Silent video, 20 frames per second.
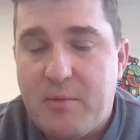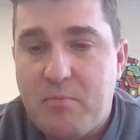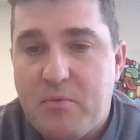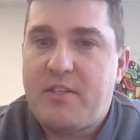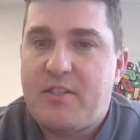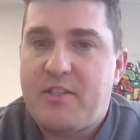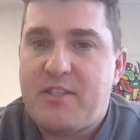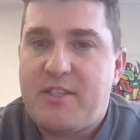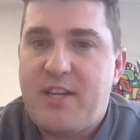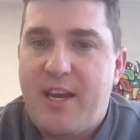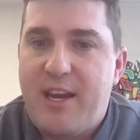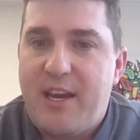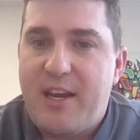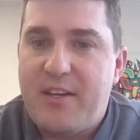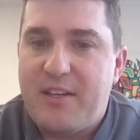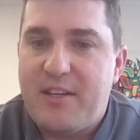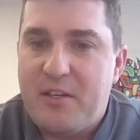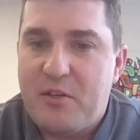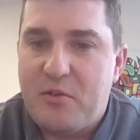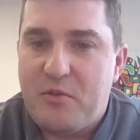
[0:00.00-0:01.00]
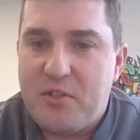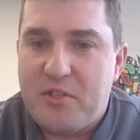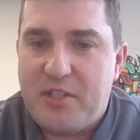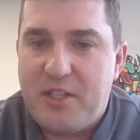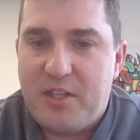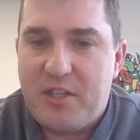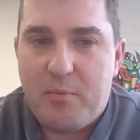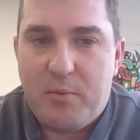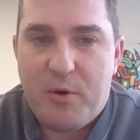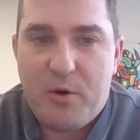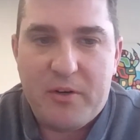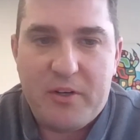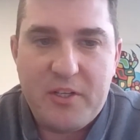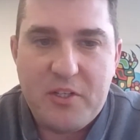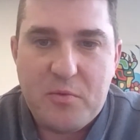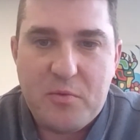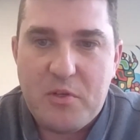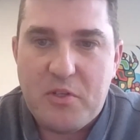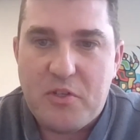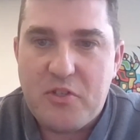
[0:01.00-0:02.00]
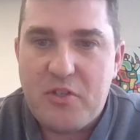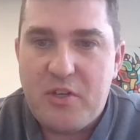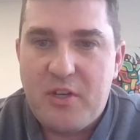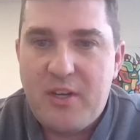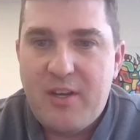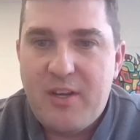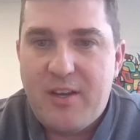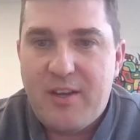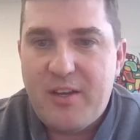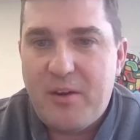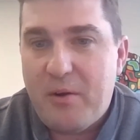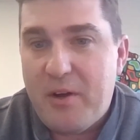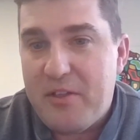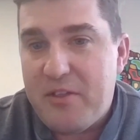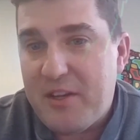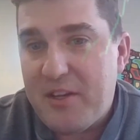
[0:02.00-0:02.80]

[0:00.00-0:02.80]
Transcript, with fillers: sustained interest in the markets, which you know, I